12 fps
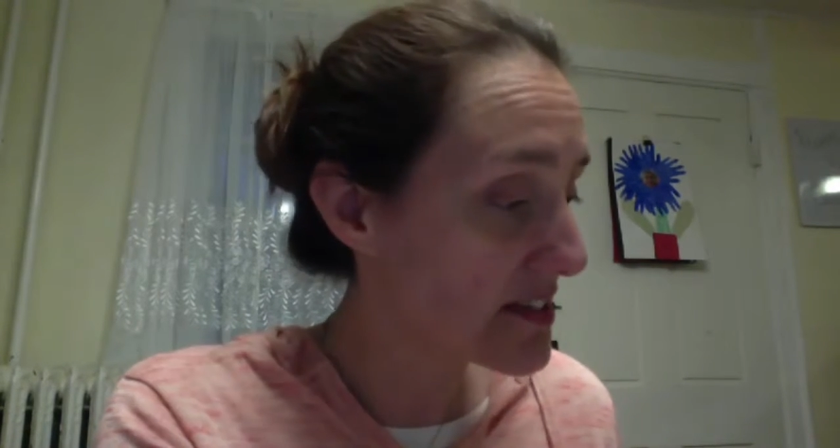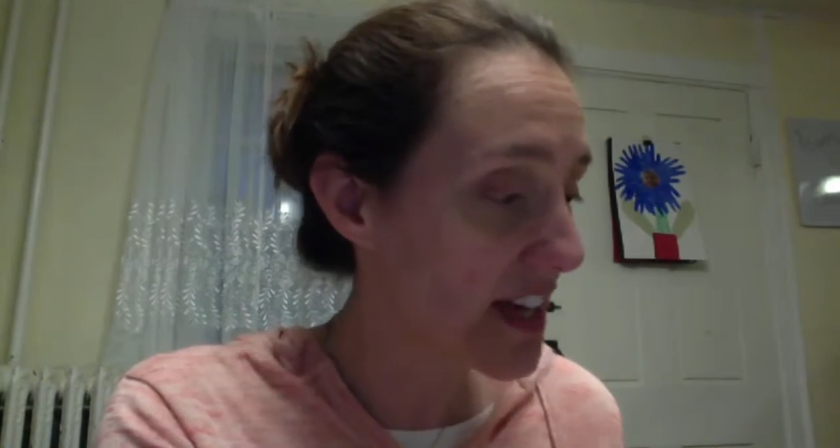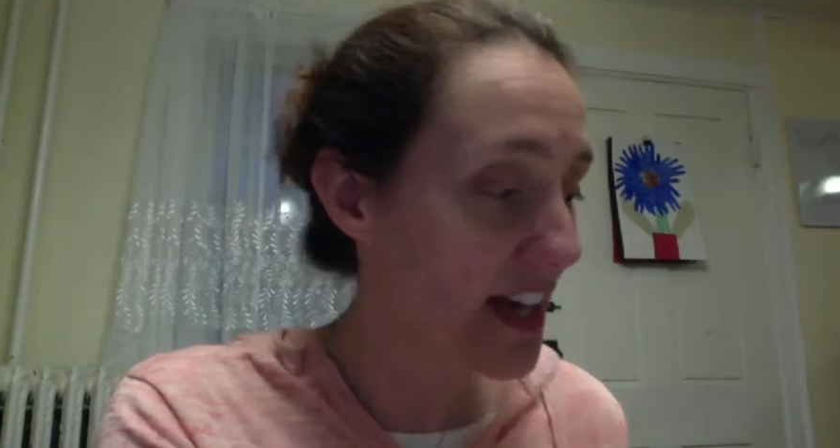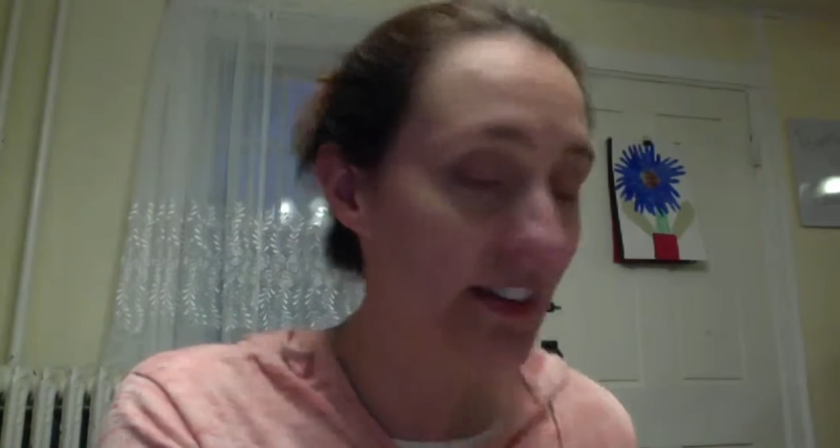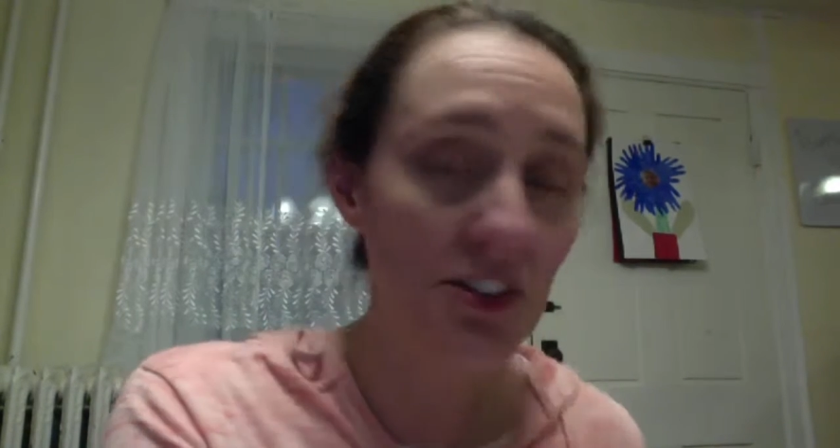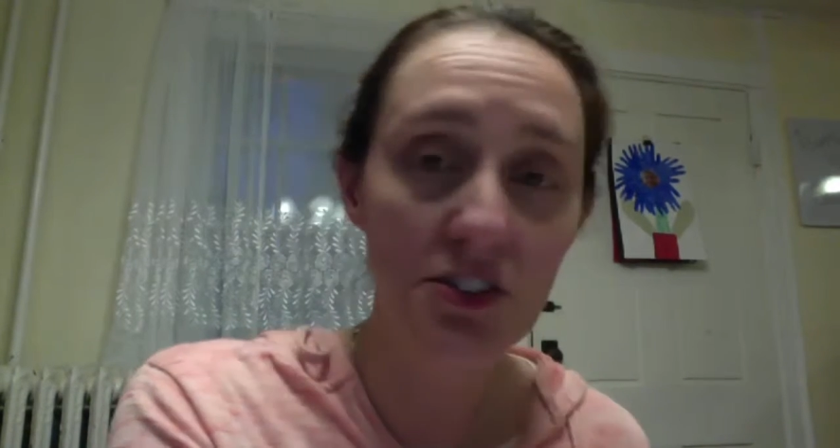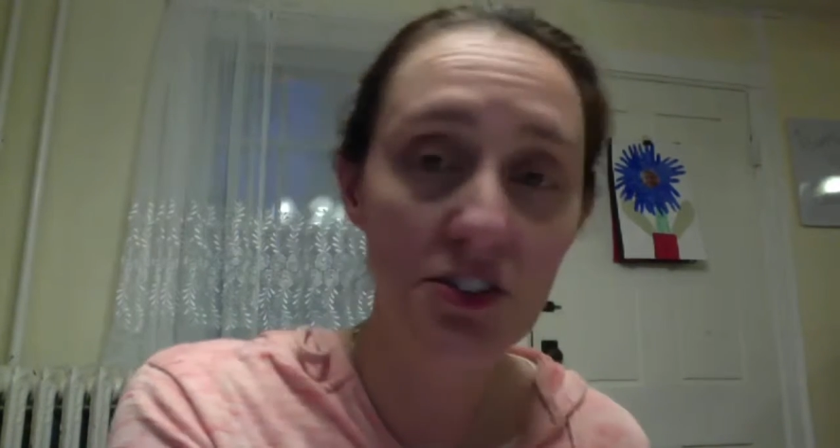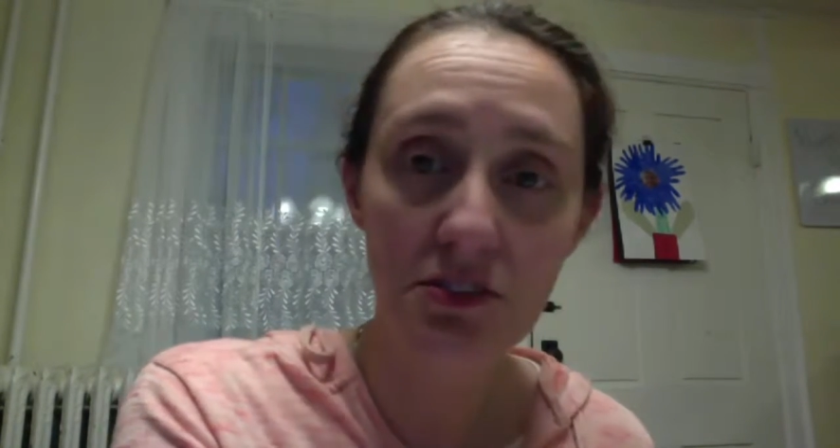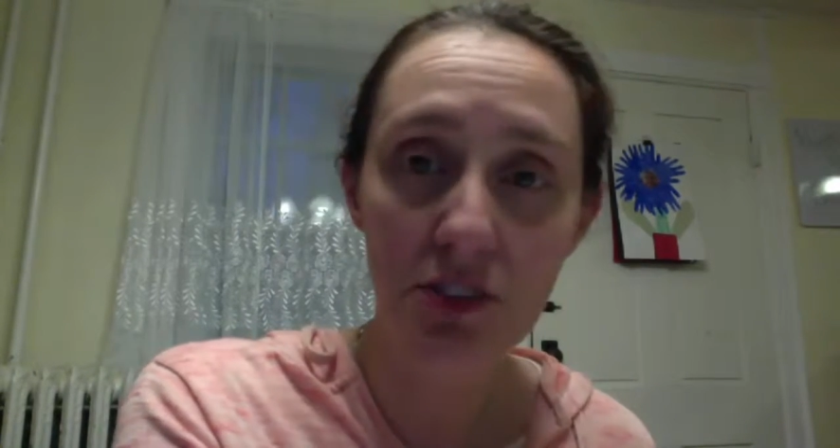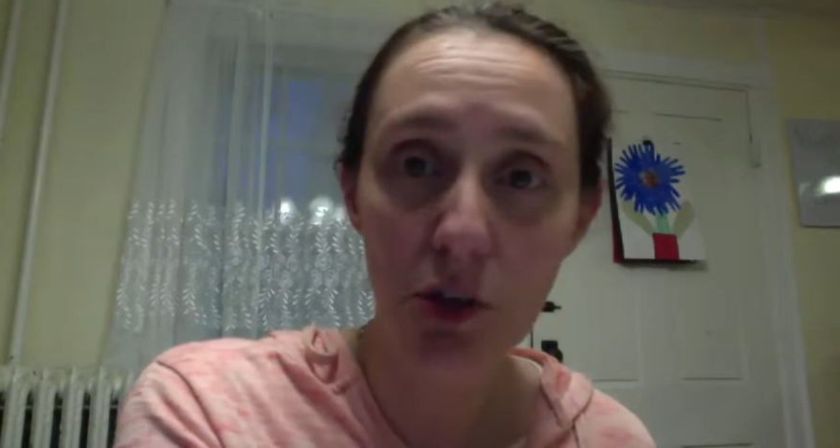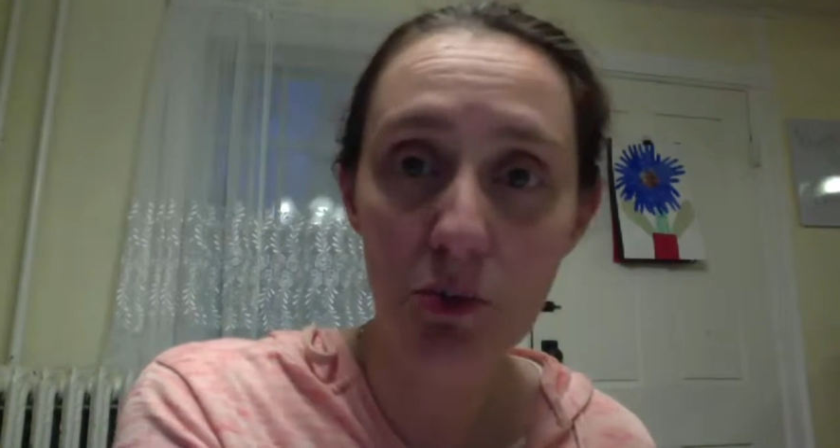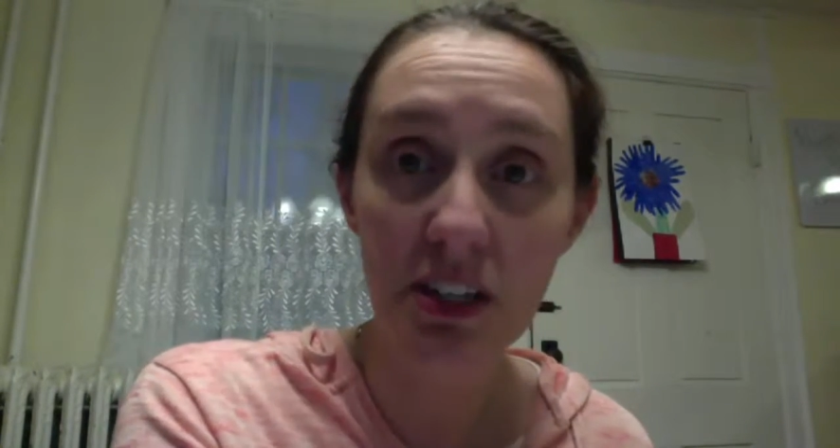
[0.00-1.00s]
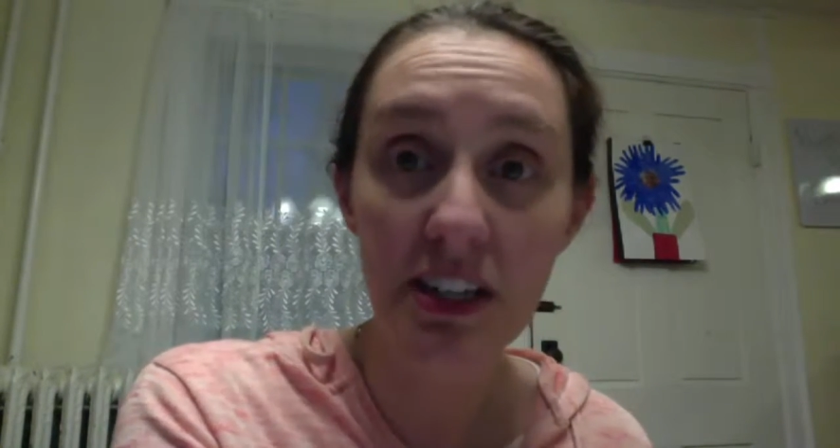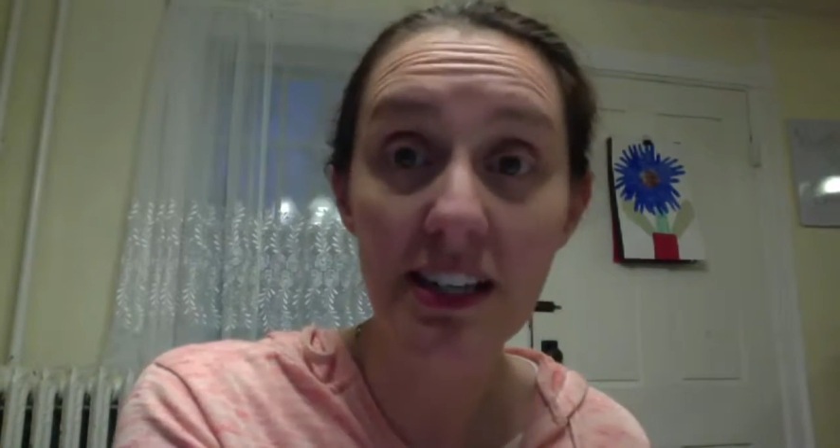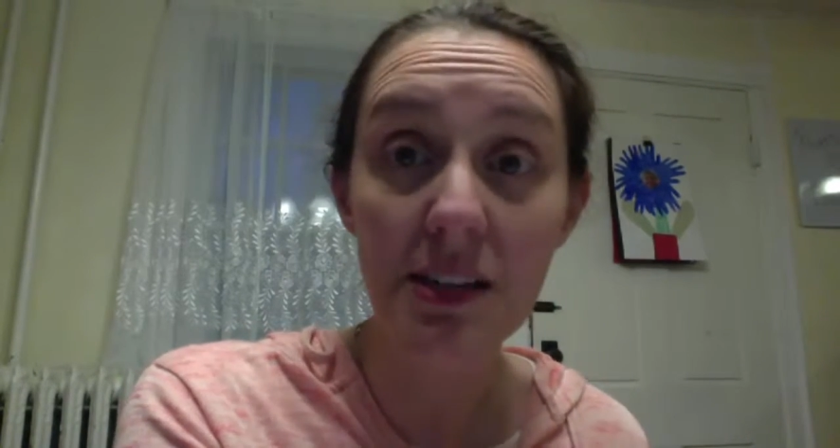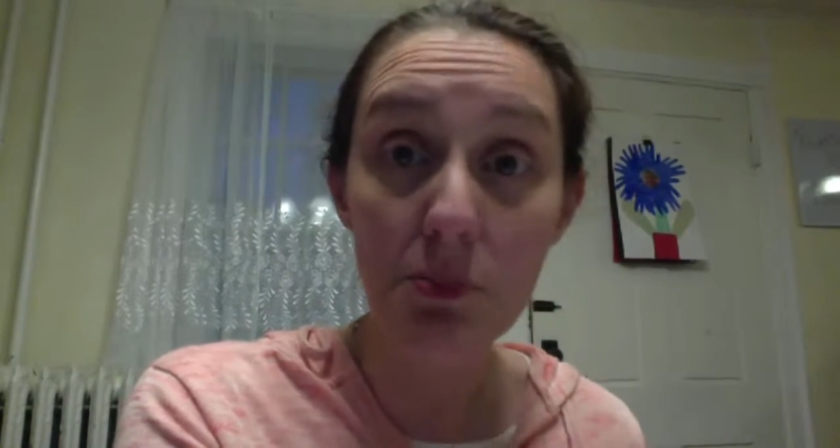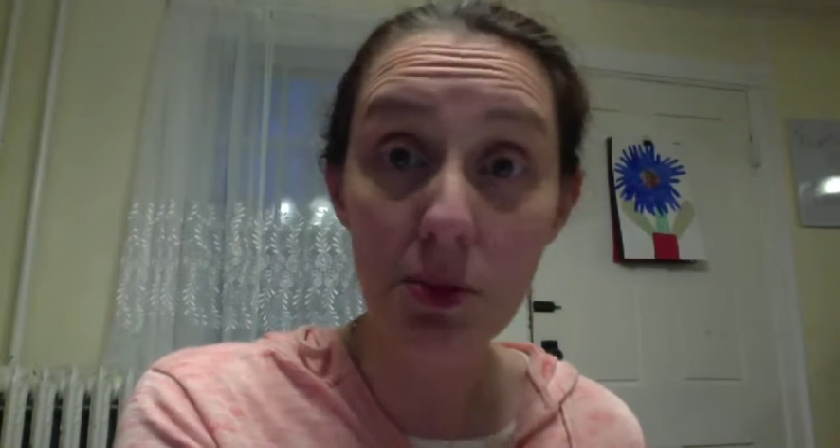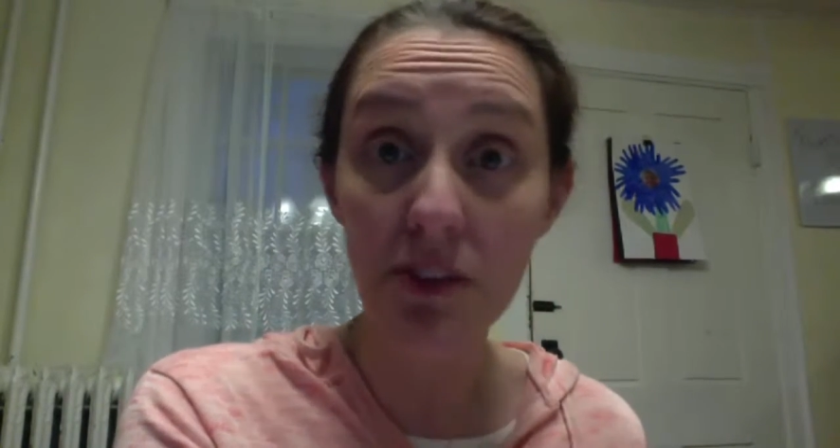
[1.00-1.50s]
character development, and
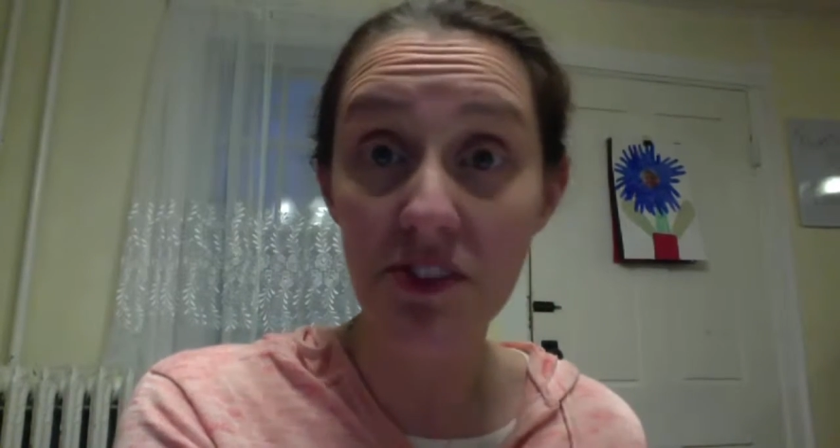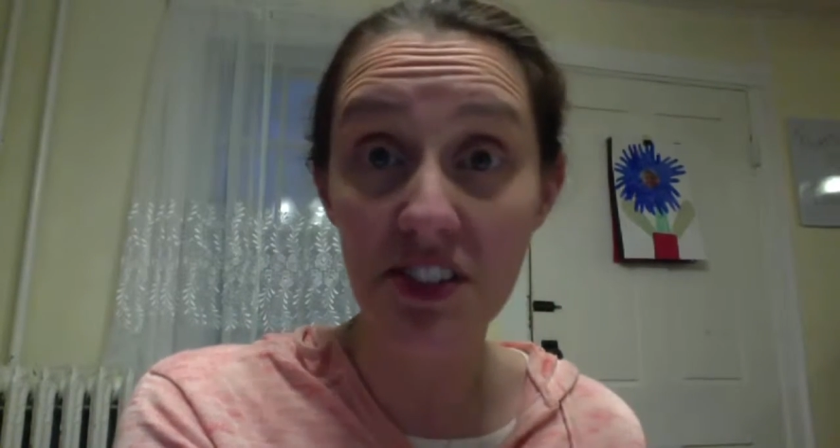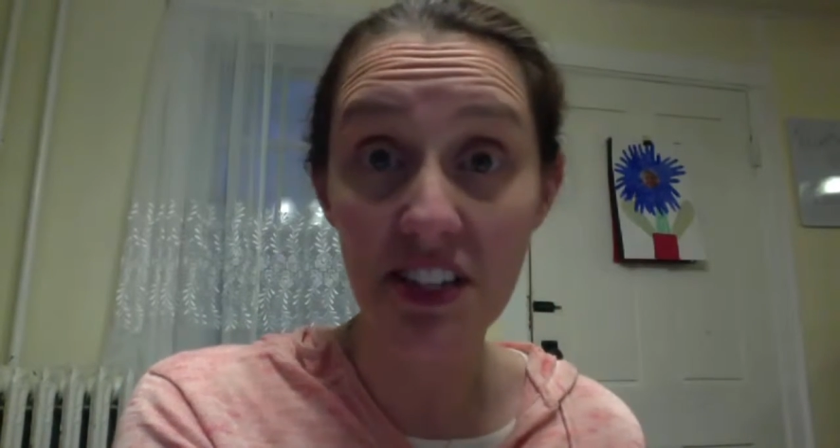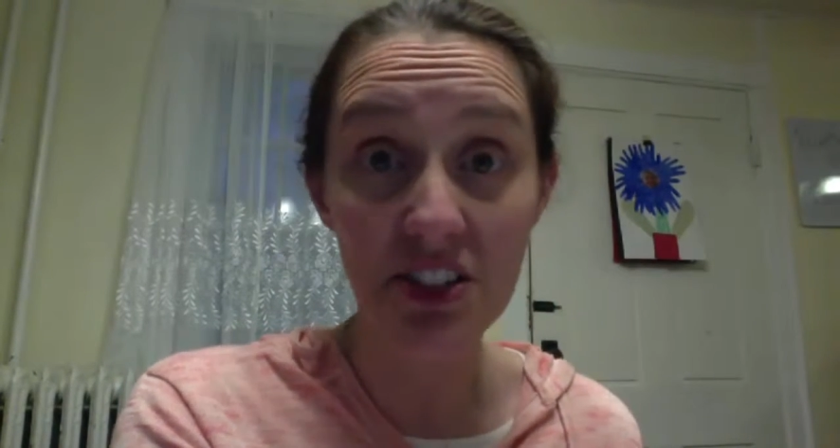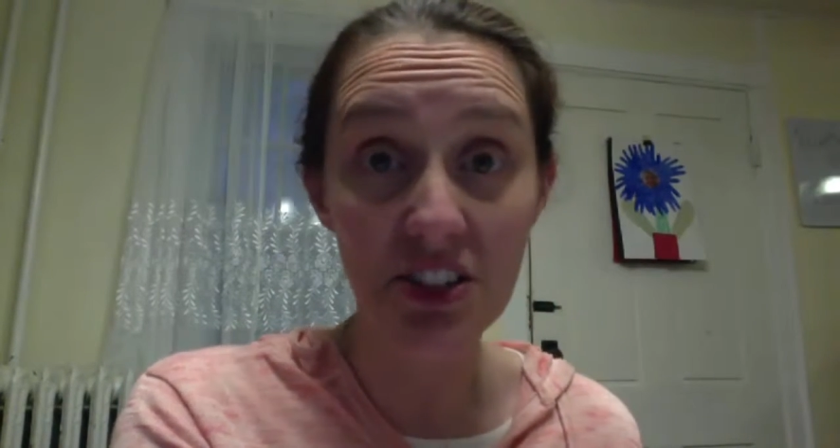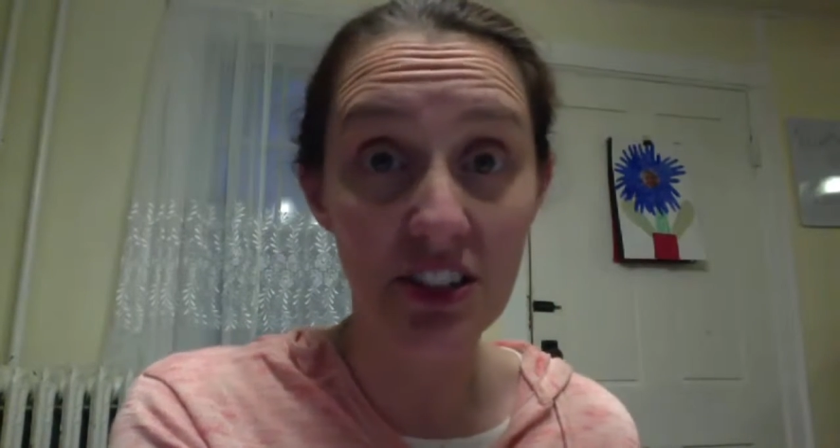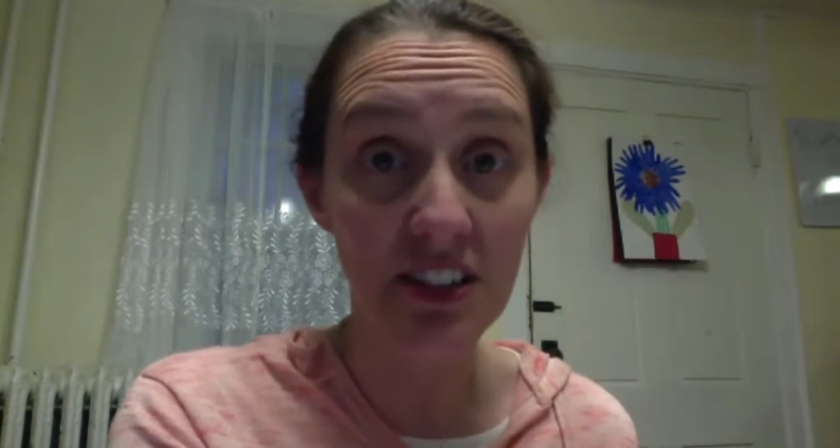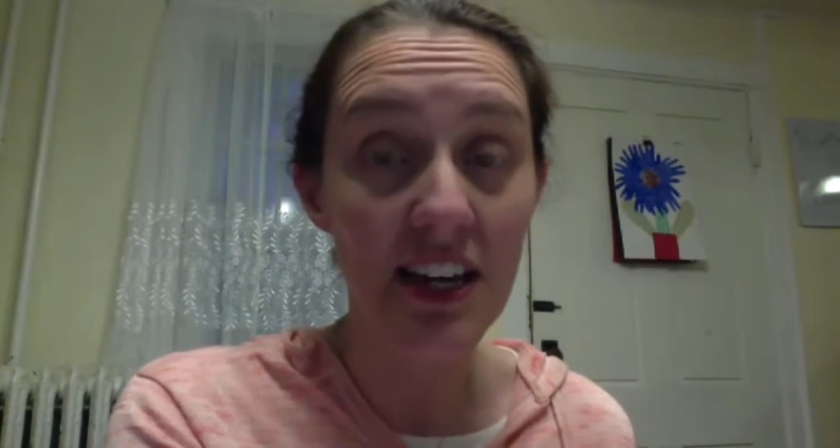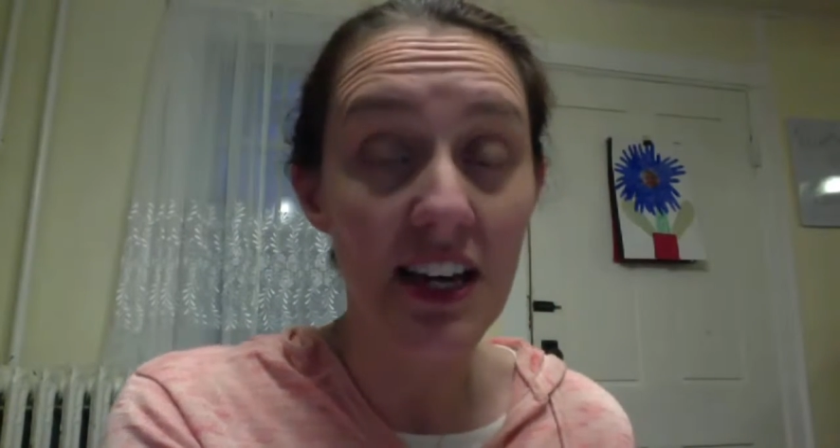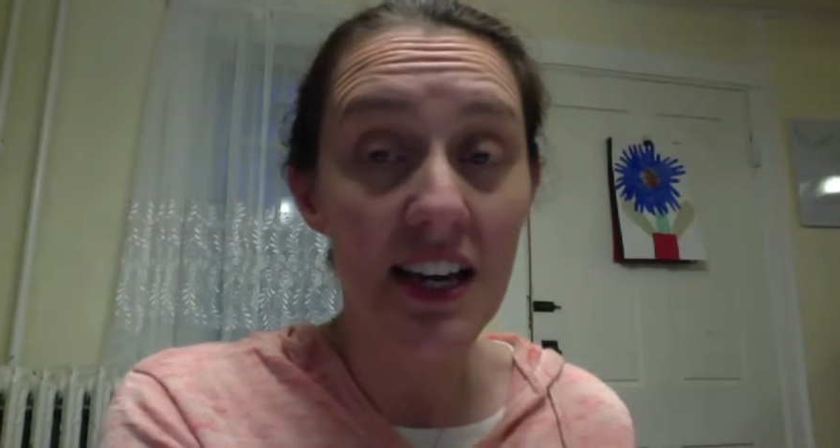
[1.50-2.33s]
improvisation.